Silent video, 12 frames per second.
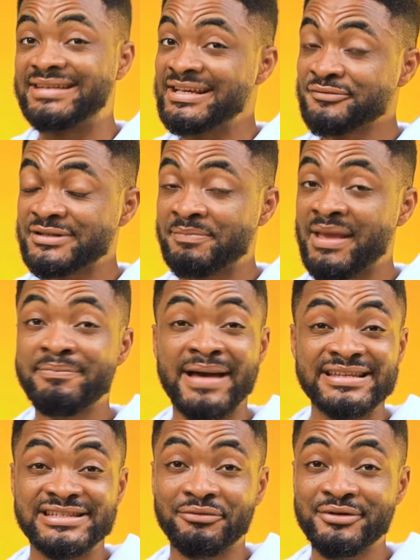This was made
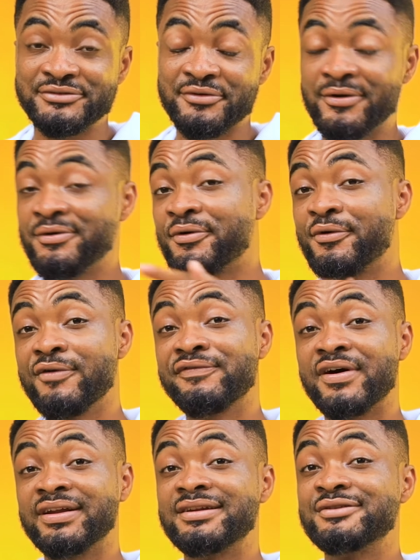by 00,
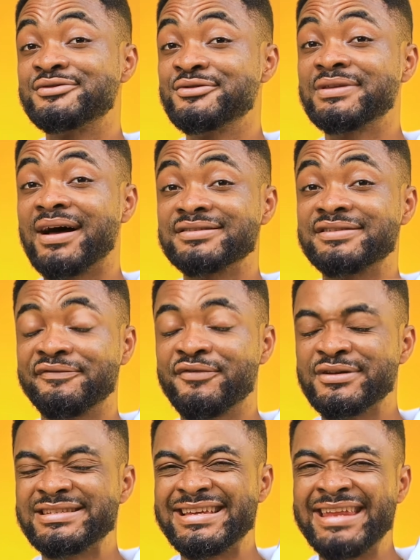co-founded in
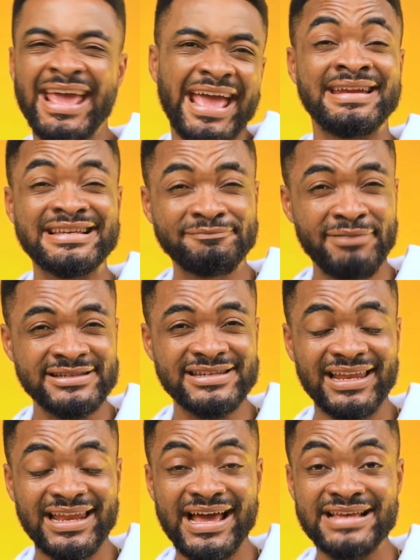2014, and they
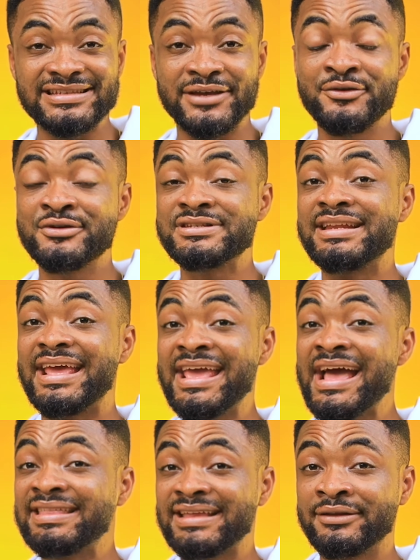specialize in using
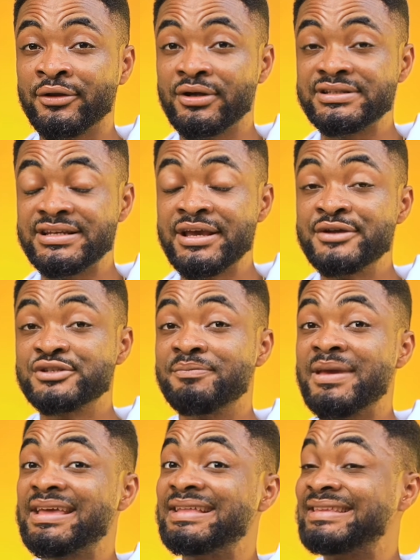AI technology to
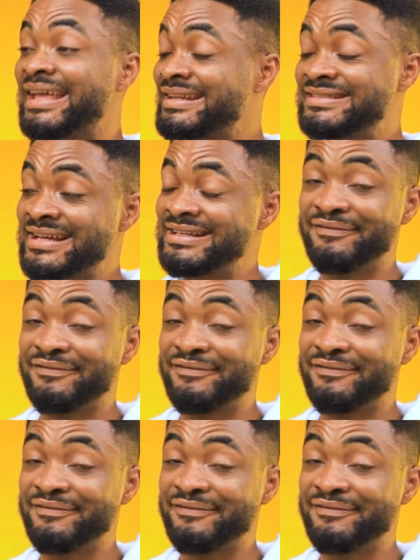make intelligent